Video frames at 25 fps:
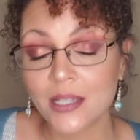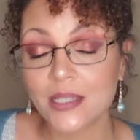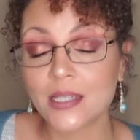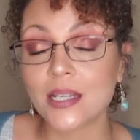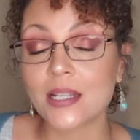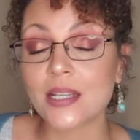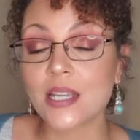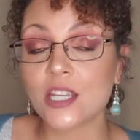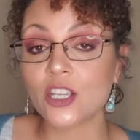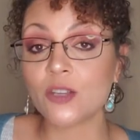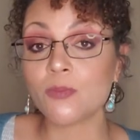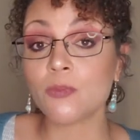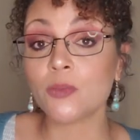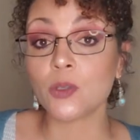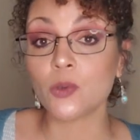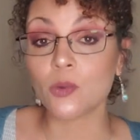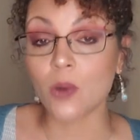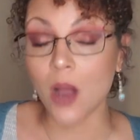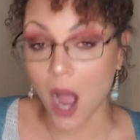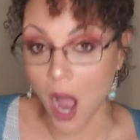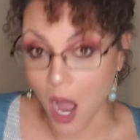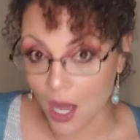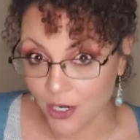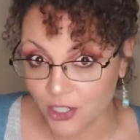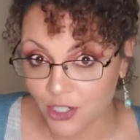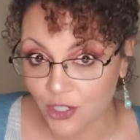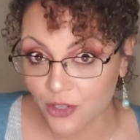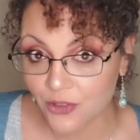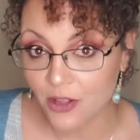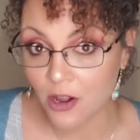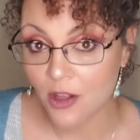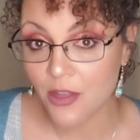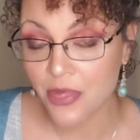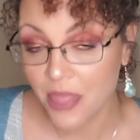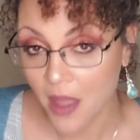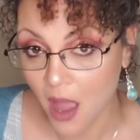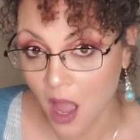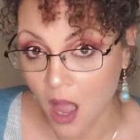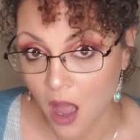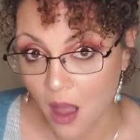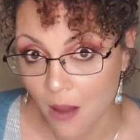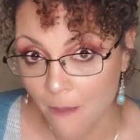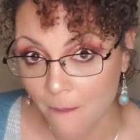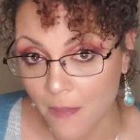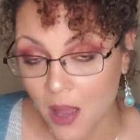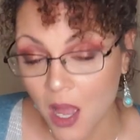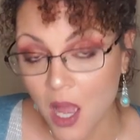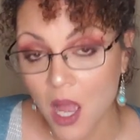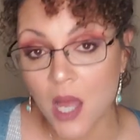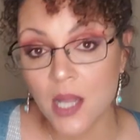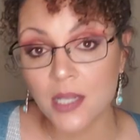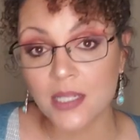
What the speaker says: To keep you under their thumb,